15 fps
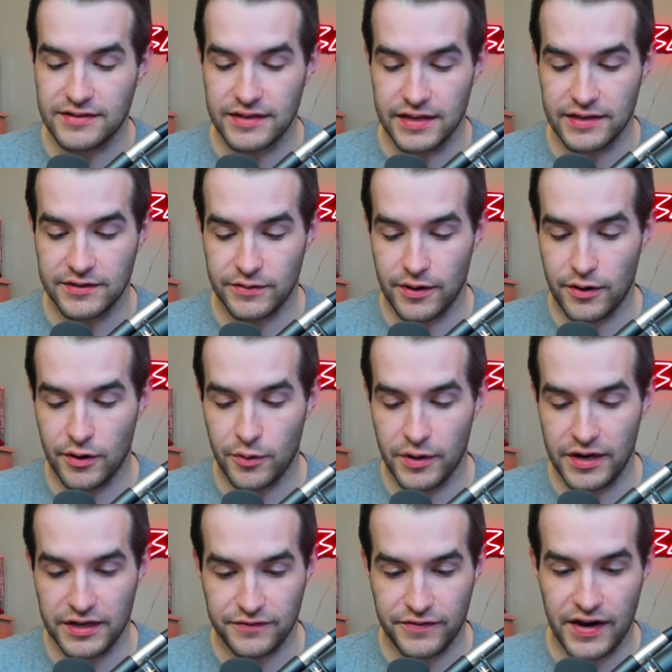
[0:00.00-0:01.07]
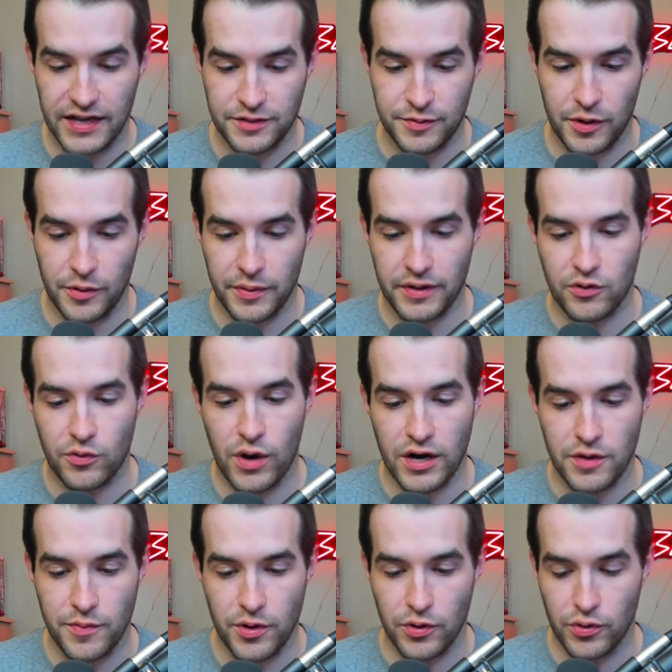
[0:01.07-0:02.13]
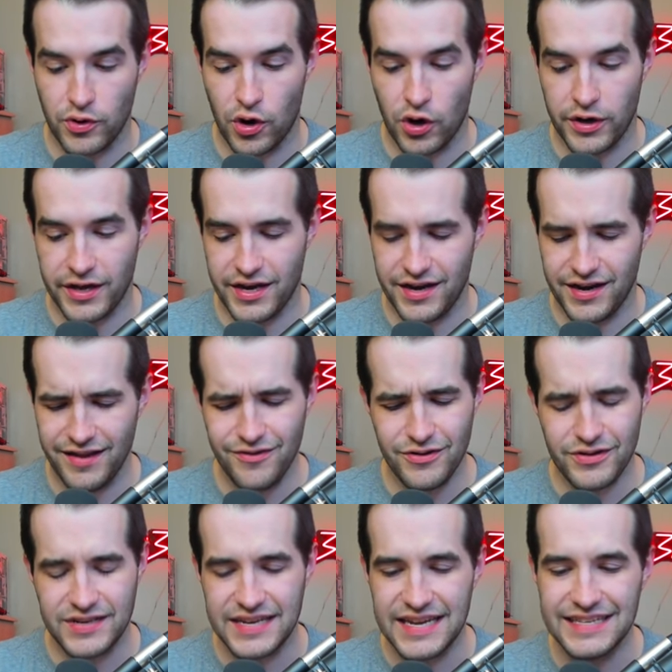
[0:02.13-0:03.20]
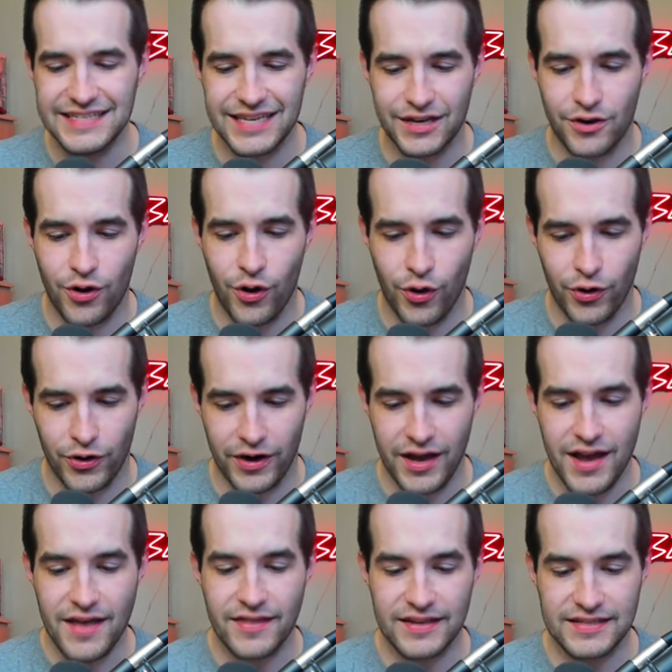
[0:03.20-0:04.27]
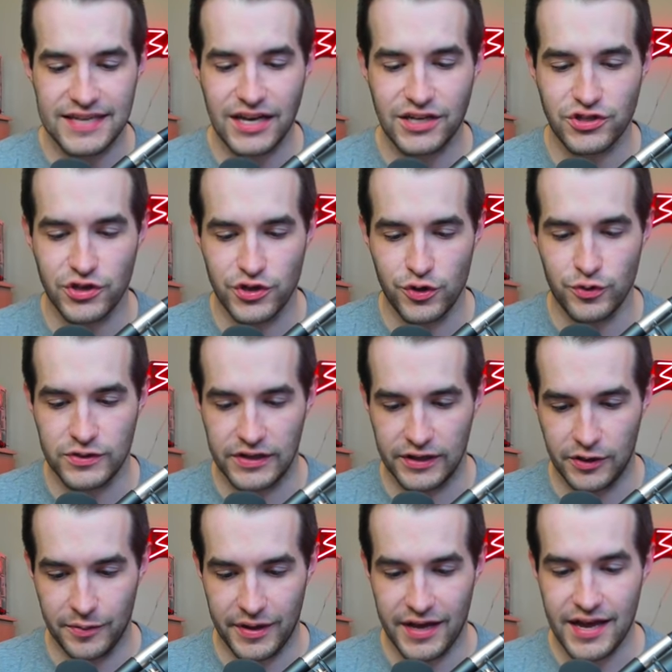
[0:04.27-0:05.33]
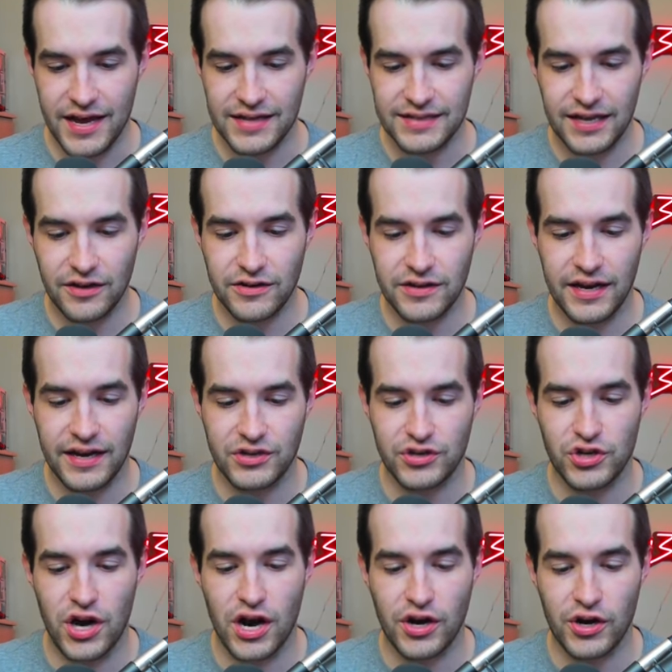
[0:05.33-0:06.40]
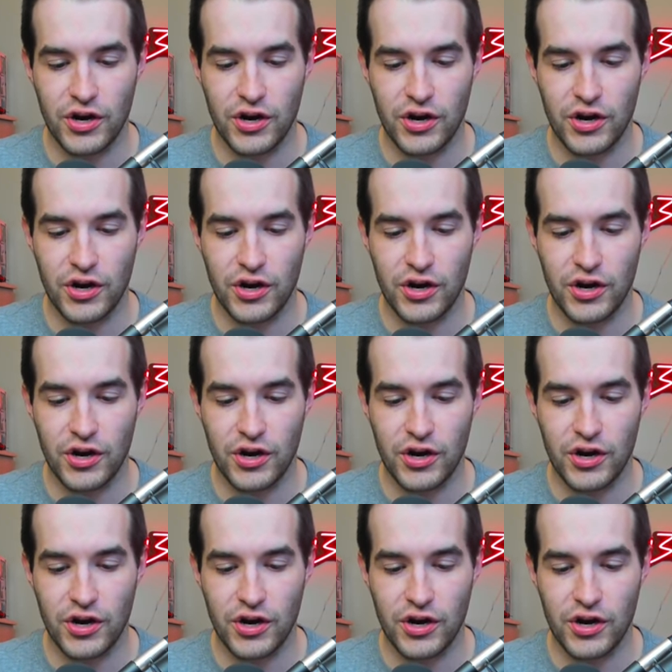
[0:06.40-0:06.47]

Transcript: it, so I don't know what it is. Fighting Spirit, we got the Mirror Guardian, another decent card that's actually used a little bit. Telekinetic Shocker